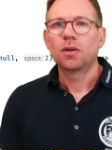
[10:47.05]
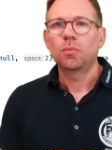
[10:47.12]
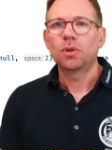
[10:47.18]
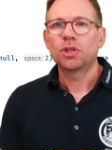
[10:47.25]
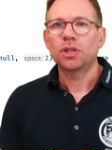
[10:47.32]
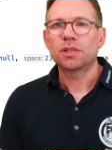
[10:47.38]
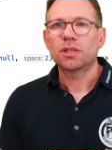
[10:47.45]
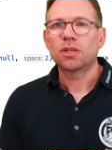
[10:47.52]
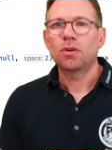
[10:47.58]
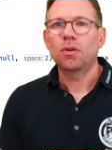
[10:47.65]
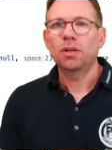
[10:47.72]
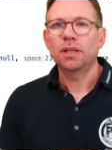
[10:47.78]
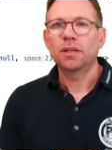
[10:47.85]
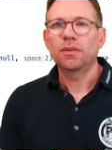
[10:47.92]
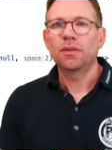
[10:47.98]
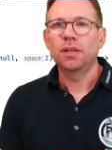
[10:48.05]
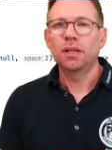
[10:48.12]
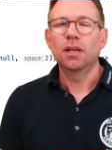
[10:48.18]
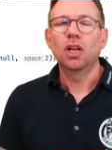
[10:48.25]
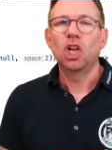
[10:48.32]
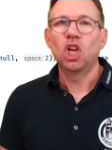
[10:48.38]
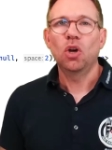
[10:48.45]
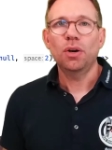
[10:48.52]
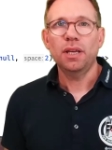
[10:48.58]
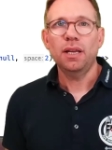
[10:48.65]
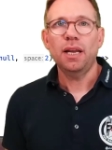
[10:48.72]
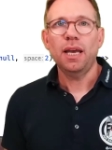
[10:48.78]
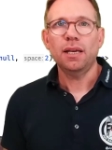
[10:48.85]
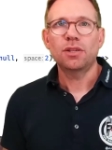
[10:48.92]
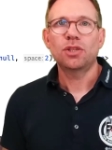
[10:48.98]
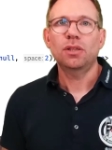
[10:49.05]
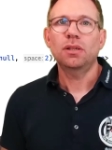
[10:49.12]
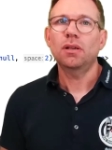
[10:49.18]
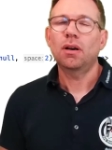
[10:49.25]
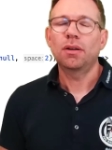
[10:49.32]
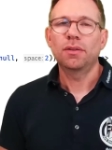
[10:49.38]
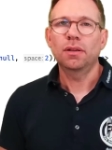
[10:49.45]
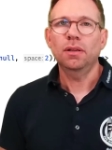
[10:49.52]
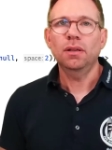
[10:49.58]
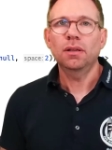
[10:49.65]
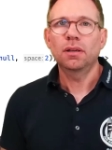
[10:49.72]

we're just calling the login action on